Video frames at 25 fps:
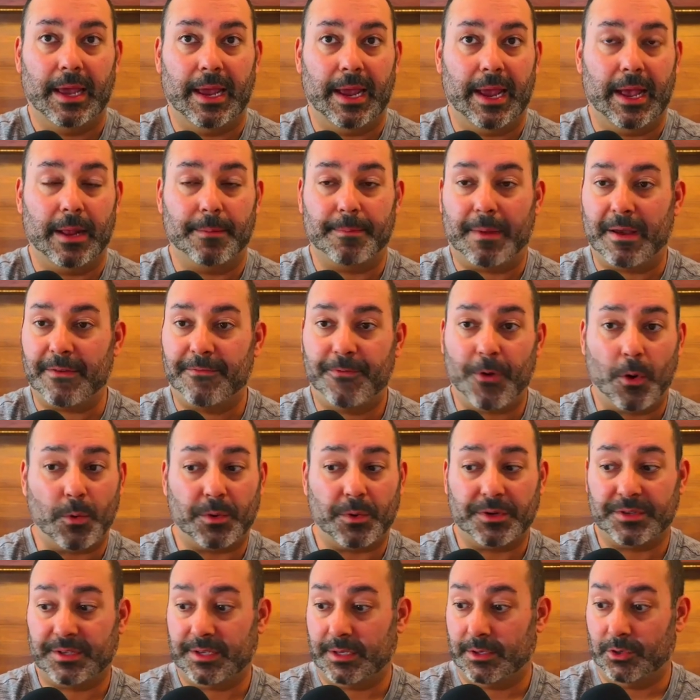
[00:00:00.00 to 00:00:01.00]
And by
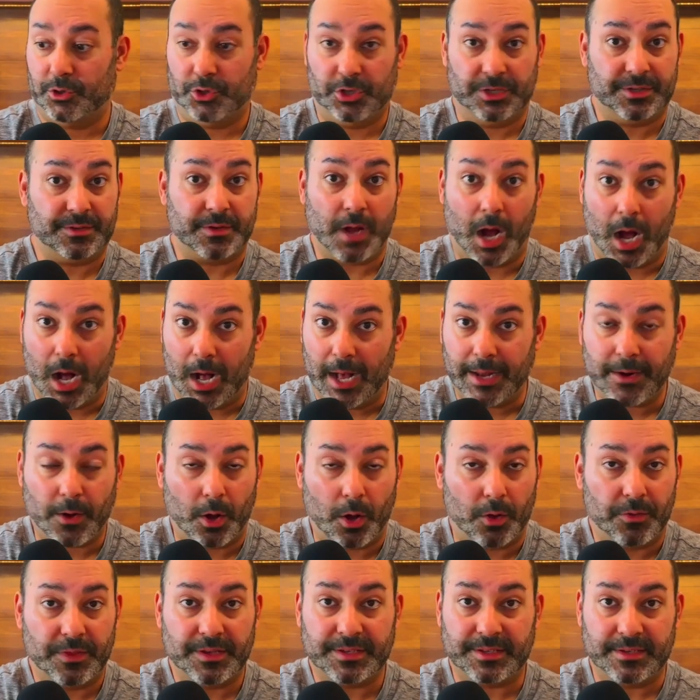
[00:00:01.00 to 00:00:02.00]
focusing just
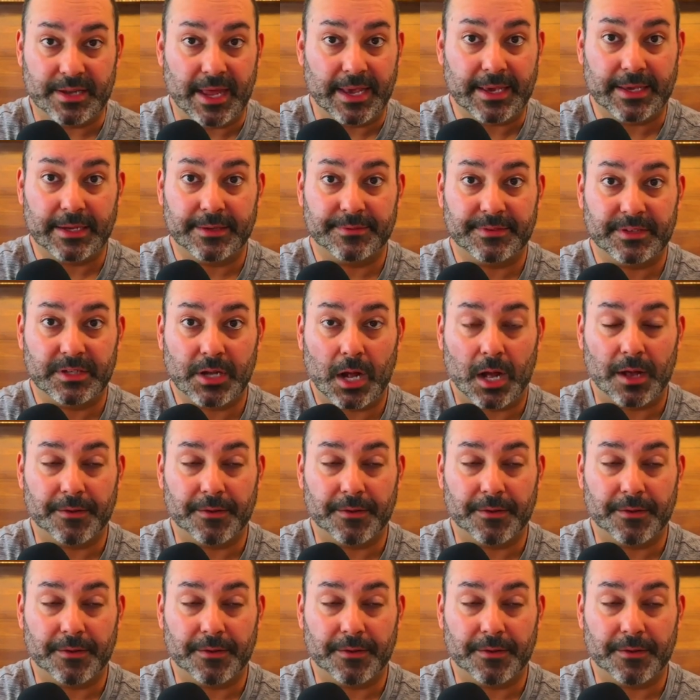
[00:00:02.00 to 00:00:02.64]
on all this negative